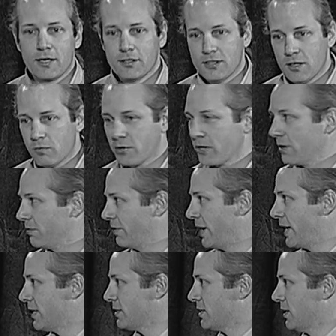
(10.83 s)
a temporary
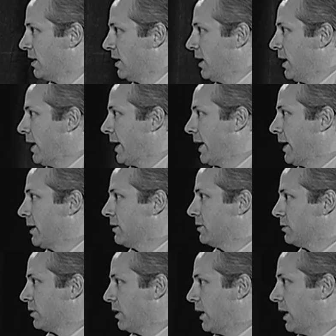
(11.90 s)
phase, and
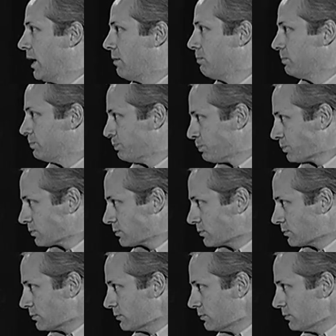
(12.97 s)

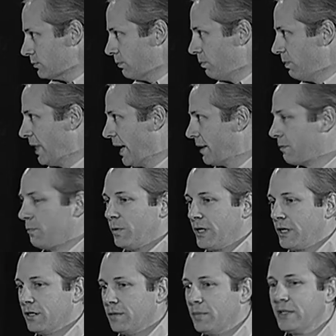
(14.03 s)
that we
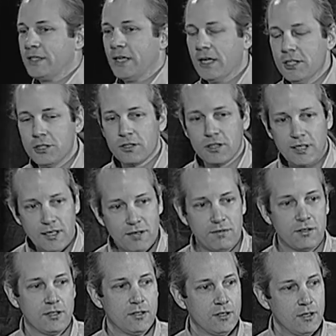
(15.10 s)
could potentially
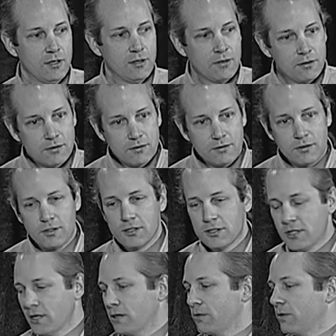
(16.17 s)
even
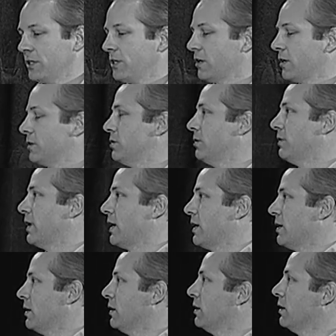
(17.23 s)
consider returning to
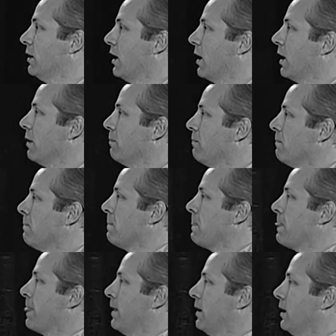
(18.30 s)

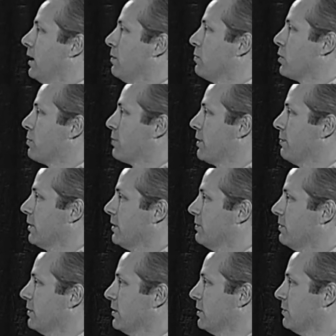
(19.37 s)
a more
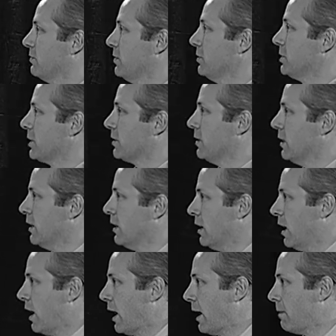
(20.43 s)
primitive future.
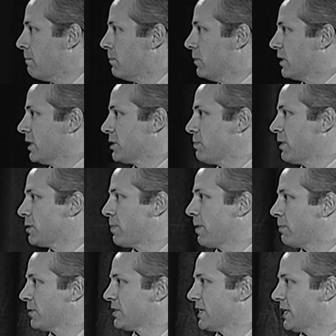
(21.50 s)
Because most
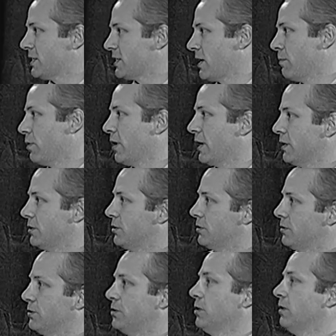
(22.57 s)
people would say someone
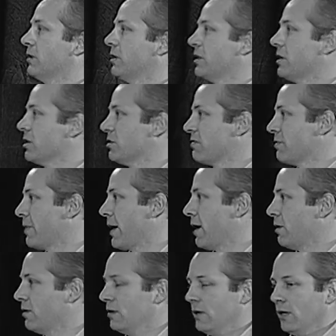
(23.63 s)
200 years from
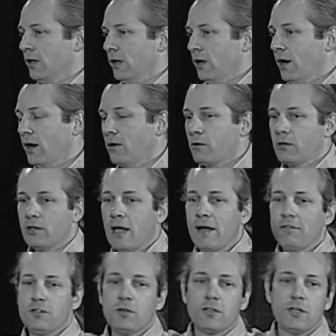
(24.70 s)
now, or
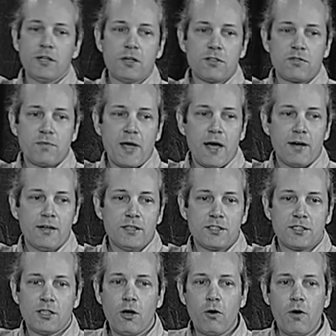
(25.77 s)
life 200 years from now, is
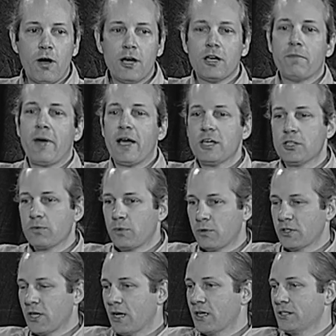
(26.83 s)
so unimaginable
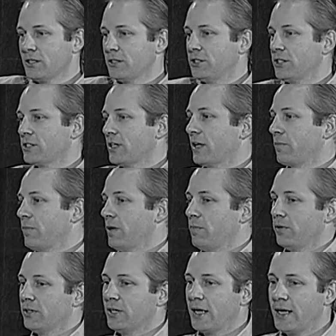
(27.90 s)
to us, just like
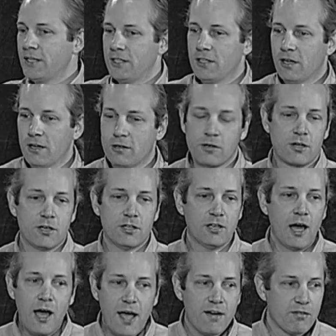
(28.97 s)
people in 1800 could
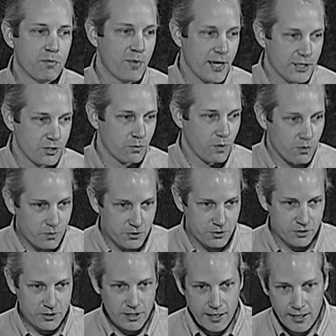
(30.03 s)
not have imagined what we're
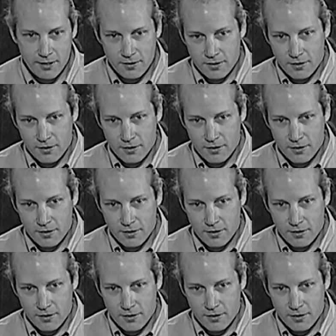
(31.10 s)
doing today.